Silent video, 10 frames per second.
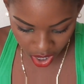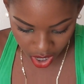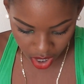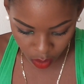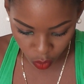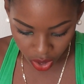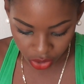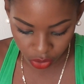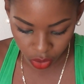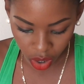
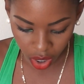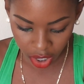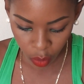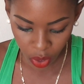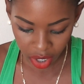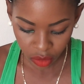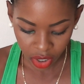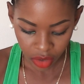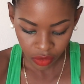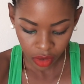What do you call it when
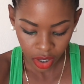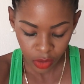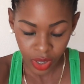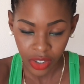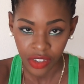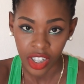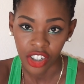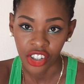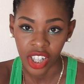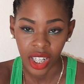rain falls while the sun
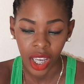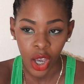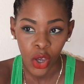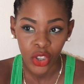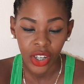is shining?